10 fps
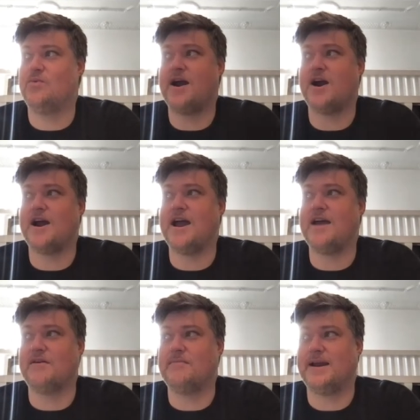where
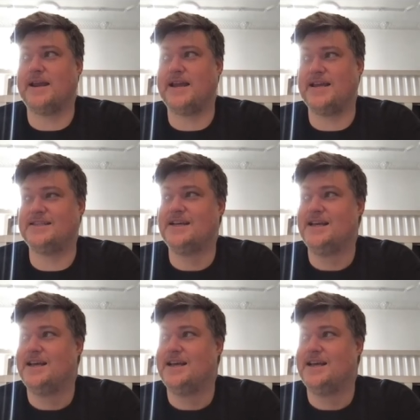everybody's